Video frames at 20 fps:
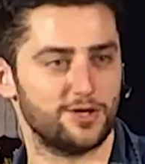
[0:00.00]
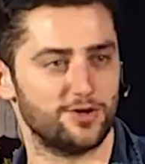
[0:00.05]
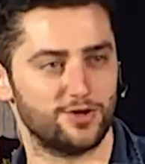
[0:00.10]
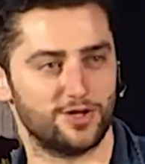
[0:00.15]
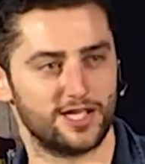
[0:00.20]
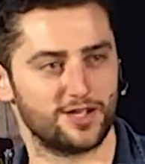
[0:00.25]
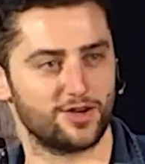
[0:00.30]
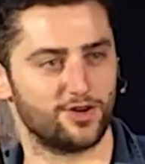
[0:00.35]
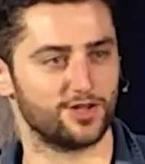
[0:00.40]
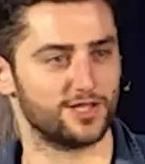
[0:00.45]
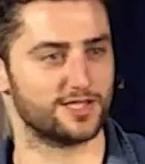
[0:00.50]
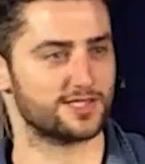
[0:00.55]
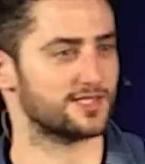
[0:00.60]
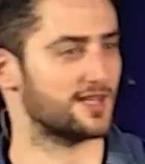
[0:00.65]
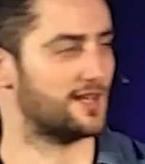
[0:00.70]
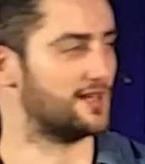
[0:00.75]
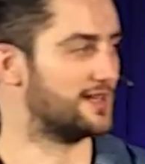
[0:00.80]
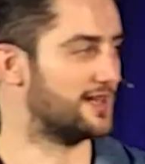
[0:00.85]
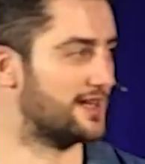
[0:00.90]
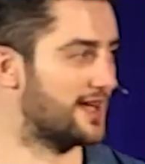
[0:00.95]
building on a
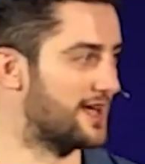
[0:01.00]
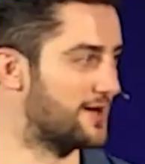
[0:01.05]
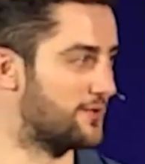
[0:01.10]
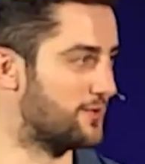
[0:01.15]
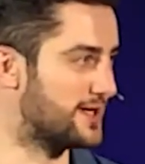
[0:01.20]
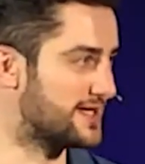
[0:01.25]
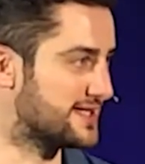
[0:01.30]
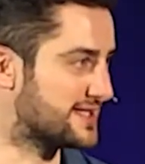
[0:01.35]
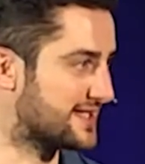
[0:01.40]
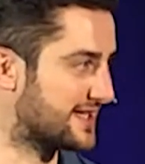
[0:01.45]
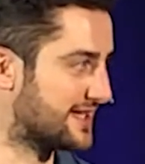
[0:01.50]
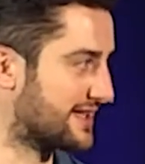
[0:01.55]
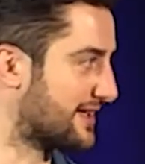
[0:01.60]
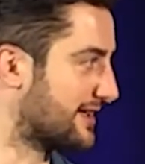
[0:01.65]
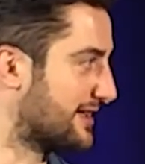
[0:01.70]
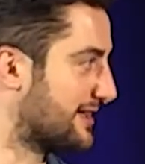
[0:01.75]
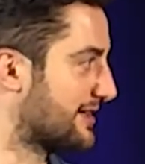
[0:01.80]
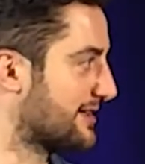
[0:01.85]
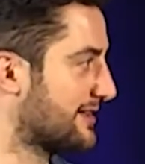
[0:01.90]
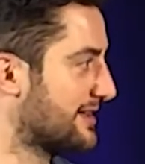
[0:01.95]
Sunday, we
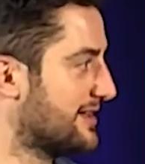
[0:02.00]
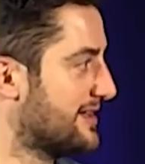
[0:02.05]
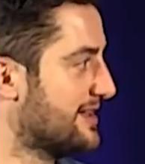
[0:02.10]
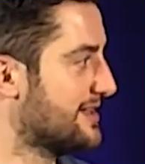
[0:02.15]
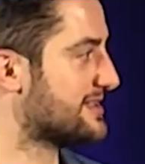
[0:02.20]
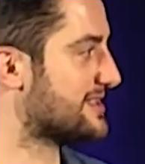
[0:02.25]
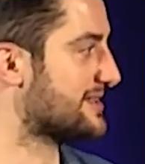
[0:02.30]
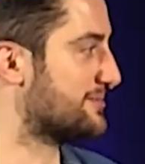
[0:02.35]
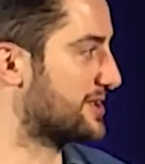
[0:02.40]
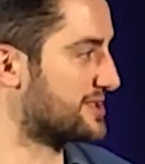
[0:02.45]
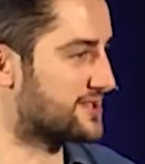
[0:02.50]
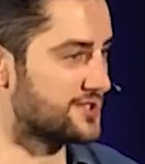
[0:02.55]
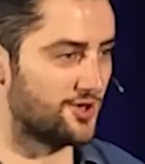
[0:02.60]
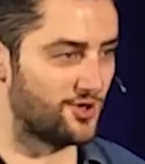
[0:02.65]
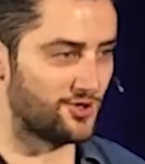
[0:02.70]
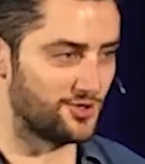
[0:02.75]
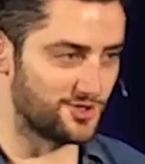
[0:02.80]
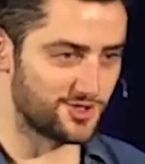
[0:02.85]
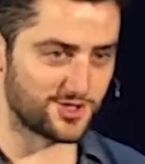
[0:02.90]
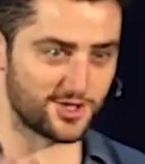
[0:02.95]
sing similar
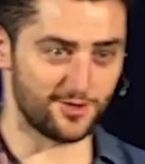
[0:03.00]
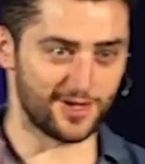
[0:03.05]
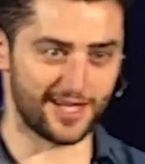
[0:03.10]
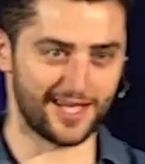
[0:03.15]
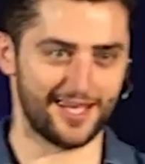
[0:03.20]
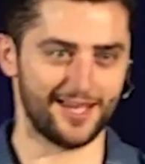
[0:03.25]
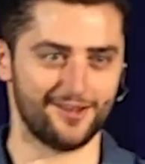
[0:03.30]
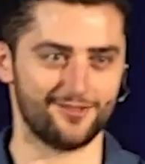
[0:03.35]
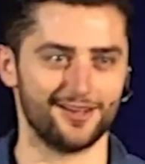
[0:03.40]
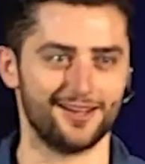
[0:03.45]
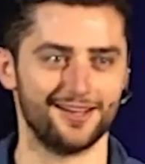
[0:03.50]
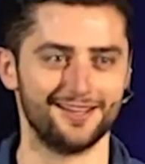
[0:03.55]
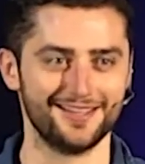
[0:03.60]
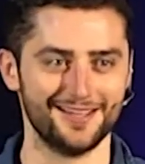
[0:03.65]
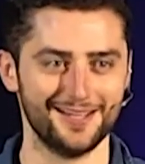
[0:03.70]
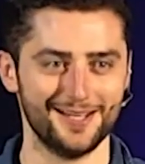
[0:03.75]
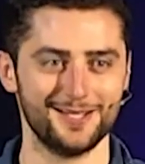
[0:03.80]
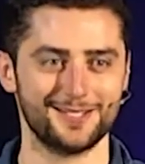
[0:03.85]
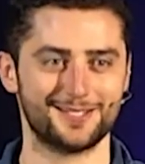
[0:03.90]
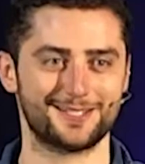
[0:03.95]
songs, you hear a
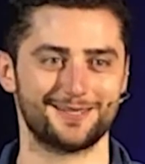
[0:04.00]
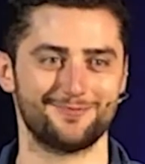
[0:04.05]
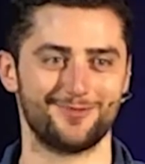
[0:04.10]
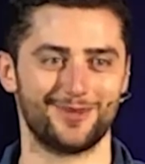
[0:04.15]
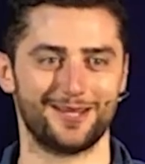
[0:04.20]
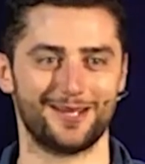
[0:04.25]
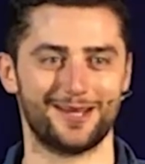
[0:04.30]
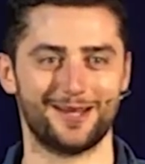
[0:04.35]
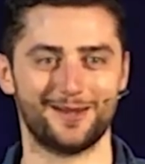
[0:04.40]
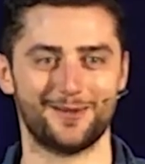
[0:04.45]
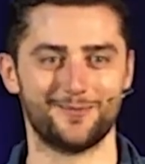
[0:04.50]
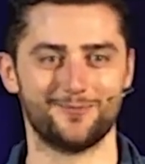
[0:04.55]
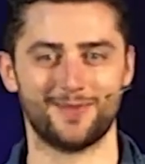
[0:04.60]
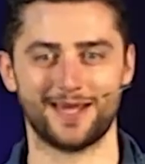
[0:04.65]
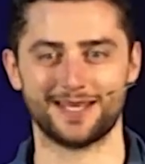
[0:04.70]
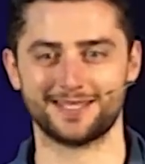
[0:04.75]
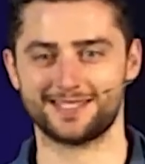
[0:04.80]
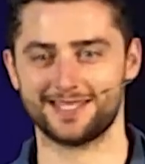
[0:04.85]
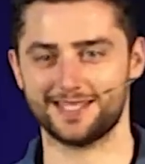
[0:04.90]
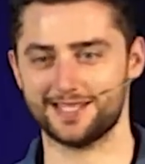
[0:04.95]
similar
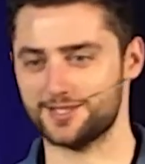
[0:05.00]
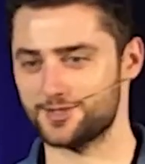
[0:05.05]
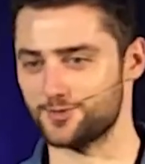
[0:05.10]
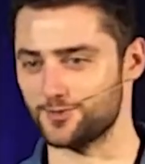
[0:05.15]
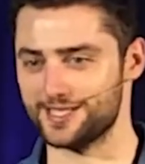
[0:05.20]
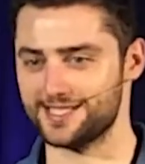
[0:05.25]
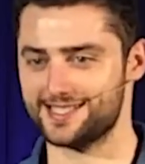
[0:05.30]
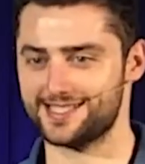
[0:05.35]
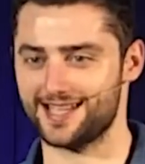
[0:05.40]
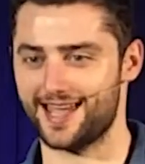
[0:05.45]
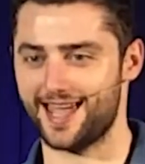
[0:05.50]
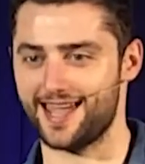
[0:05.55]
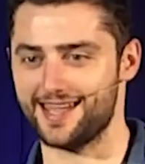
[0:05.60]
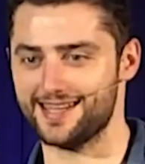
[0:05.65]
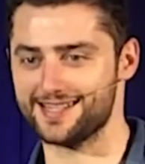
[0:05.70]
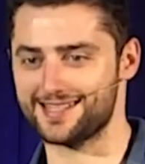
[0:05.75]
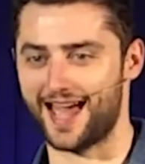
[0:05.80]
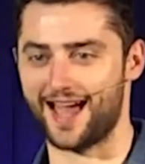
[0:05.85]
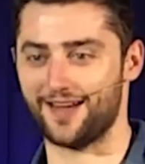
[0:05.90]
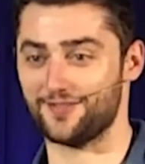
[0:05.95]
message, we
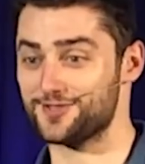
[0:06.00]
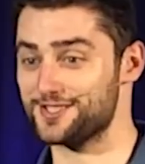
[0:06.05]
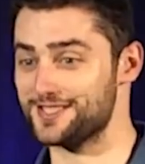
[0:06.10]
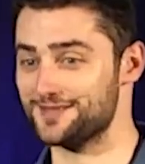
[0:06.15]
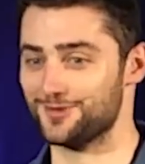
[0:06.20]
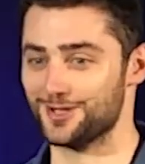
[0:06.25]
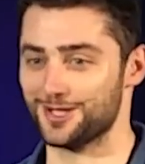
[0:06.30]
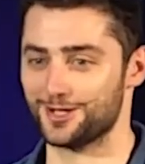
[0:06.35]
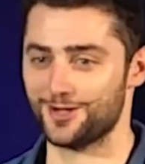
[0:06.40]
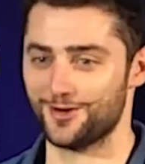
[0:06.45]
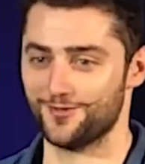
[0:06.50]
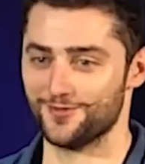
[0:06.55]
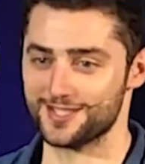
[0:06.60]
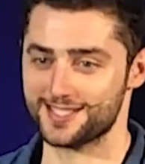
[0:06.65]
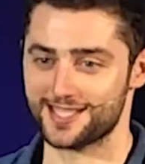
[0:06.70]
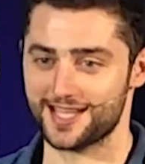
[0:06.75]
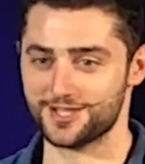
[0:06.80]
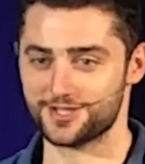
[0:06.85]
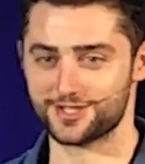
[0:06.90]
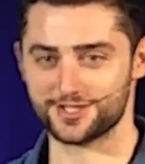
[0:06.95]
say, have similar
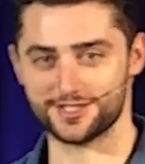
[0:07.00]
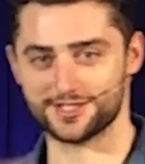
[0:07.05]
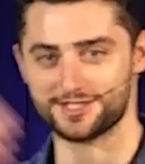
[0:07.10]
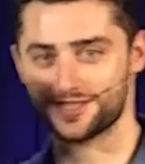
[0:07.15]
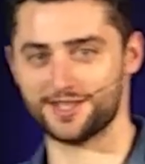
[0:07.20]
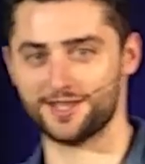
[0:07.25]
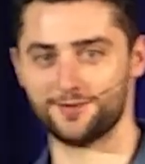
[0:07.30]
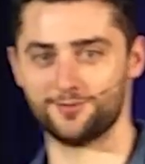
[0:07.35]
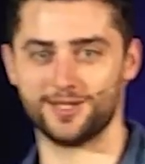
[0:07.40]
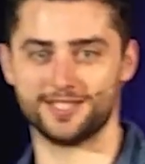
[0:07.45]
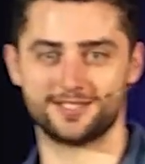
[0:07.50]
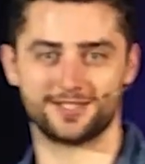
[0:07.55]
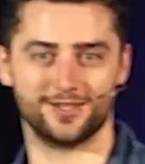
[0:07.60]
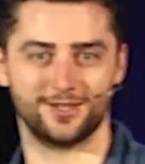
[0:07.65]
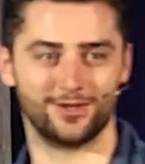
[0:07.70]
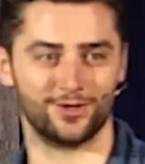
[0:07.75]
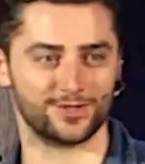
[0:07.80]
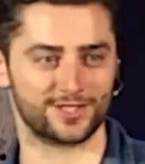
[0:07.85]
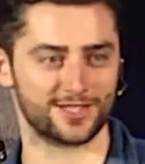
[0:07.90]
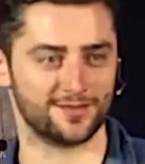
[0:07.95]
conversations, and then we
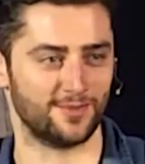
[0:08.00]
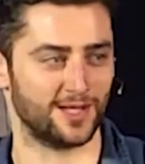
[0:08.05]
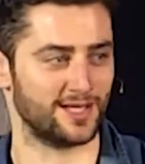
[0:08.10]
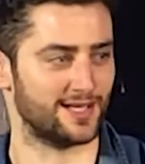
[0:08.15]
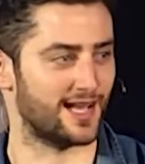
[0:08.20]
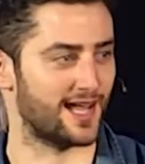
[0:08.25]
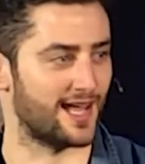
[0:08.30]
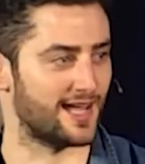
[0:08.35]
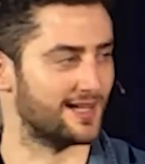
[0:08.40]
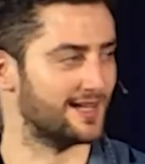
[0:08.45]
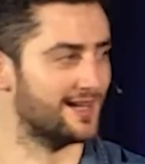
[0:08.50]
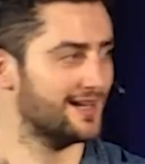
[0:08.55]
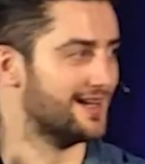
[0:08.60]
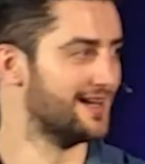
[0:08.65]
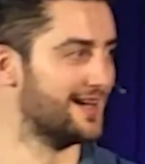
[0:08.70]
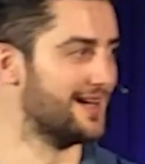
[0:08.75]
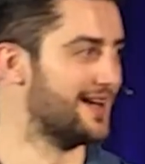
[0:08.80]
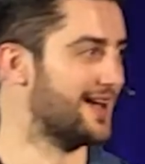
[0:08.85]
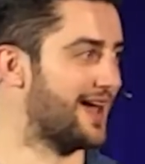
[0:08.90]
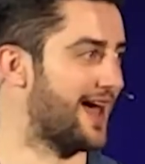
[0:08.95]
turn on to Monday
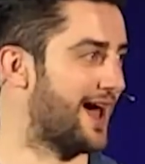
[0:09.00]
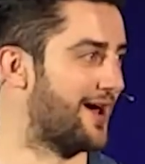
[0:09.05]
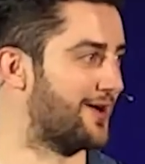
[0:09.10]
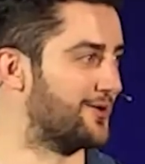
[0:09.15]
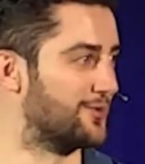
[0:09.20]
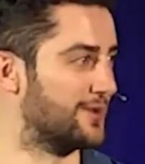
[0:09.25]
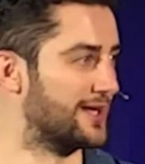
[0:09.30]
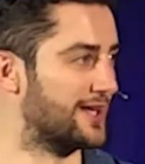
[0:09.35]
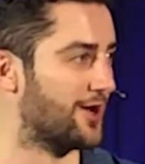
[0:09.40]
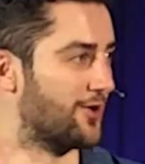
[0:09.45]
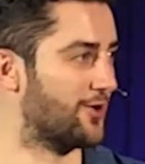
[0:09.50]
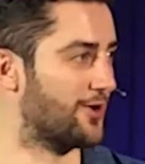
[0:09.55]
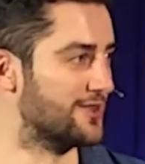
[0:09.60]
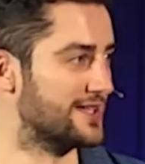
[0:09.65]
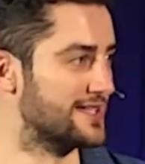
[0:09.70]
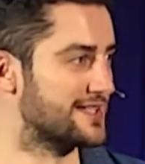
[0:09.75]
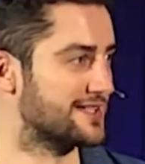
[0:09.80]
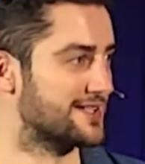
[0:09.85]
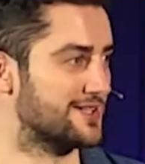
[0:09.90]
and we go on the